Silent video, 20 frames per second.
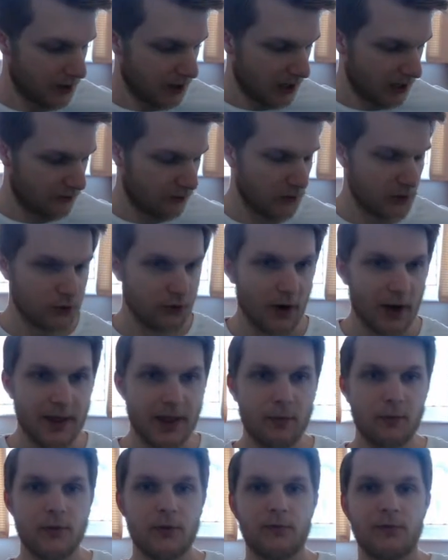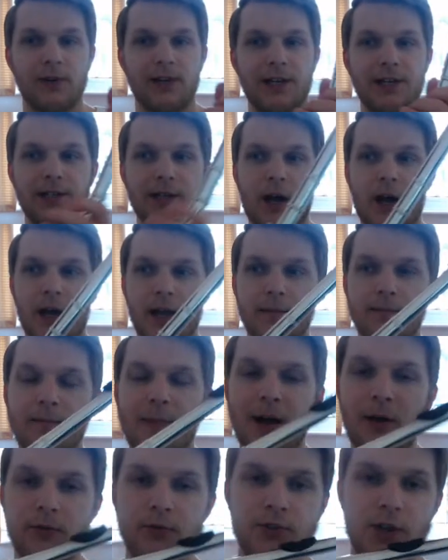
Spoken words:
If we try that with a really tight mouth